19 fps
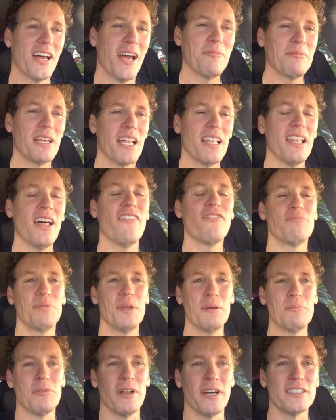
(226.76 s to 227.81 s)
I mean, I love
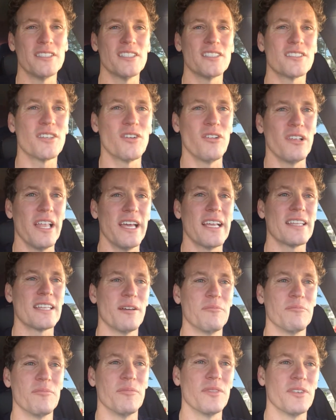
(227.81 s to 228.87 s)
people. I just don't like
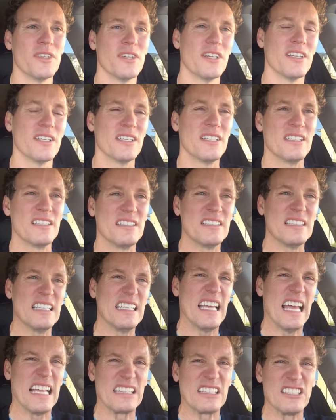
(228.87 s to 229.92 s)
them
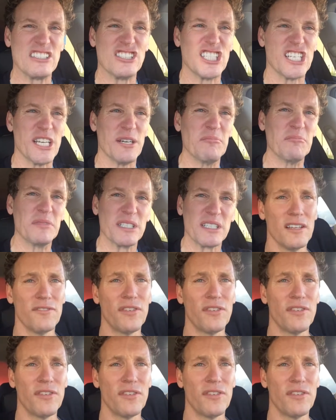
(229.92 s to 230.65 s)
at the gym.